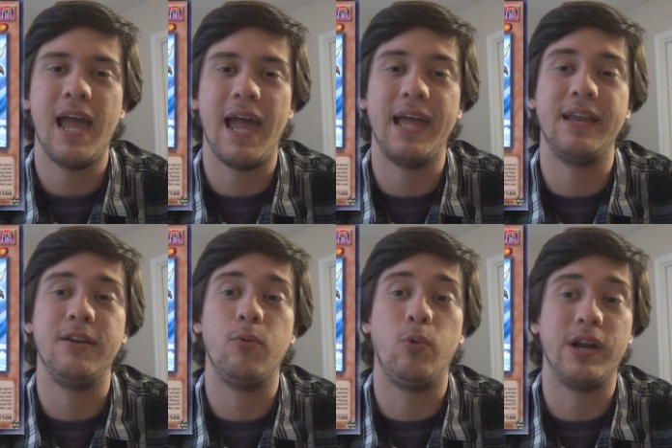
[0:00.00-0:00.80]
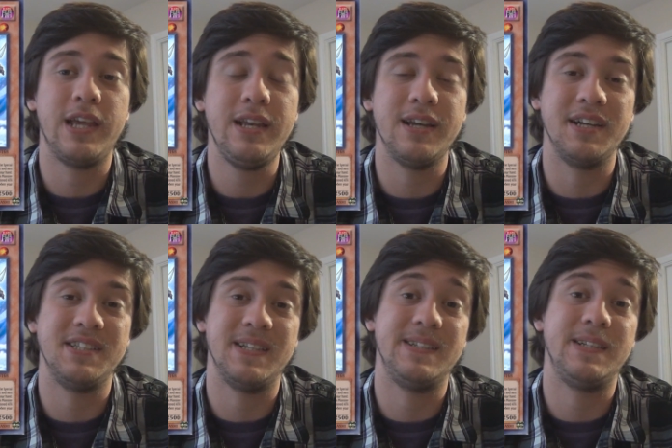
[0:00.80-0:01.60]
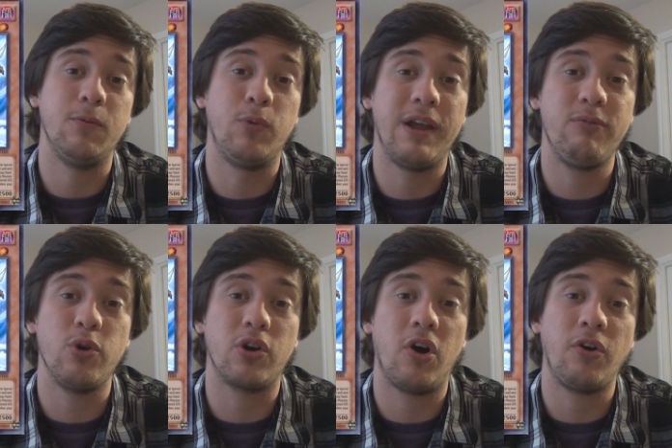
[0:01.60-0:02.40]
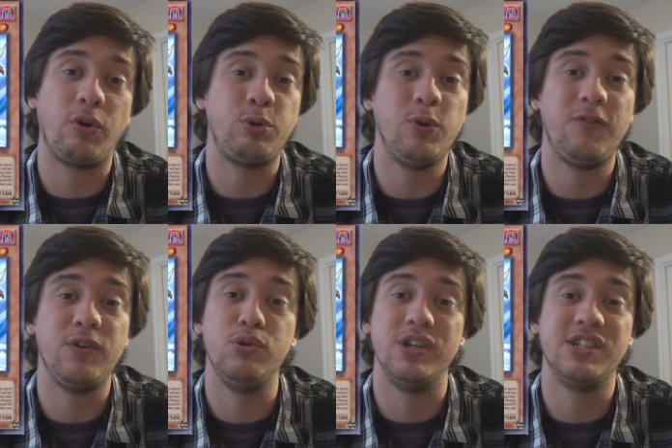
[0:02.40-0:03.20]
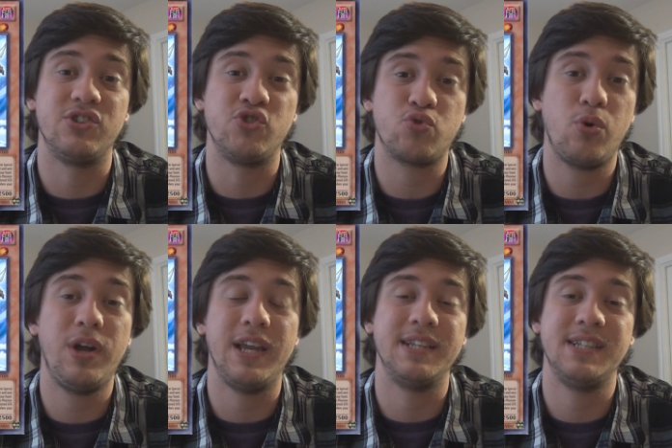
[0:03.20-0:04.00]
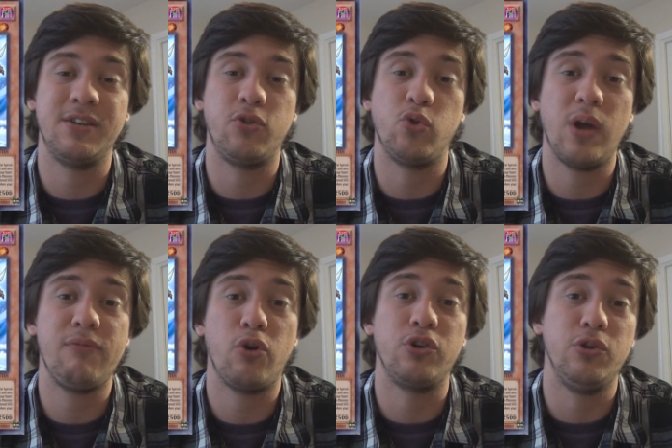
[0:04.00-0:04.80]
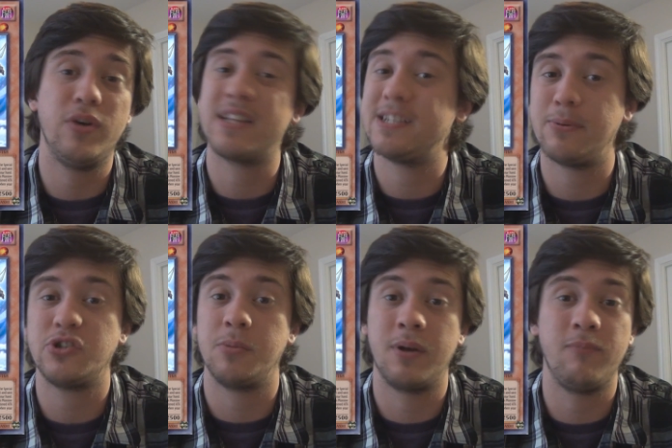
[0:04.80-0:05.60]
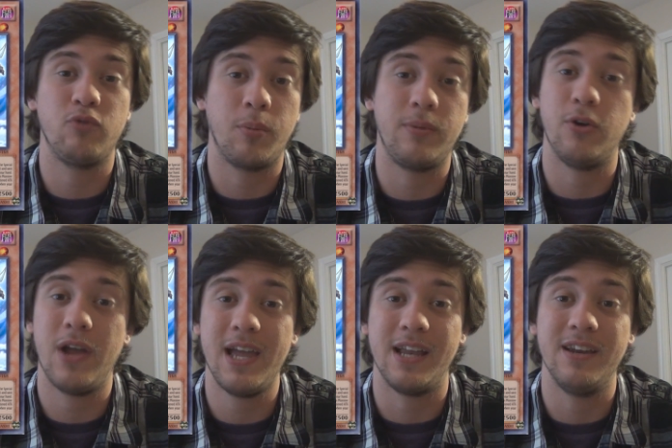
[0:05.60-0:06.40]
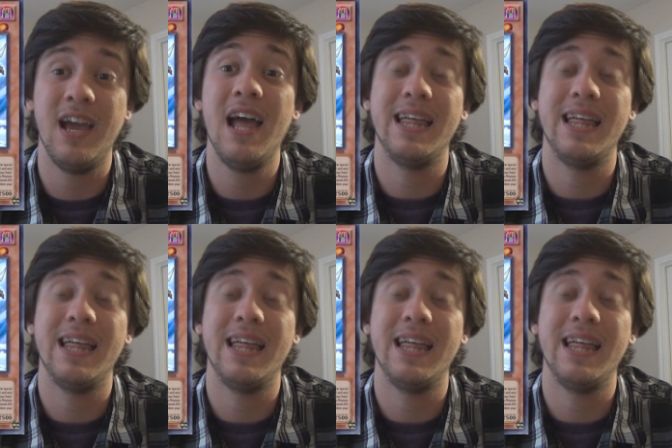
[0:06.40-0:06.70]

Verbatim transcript: And what he does is whenever a card on your field is destroyed and sent to the graveyard, you get to special summon him from your hand.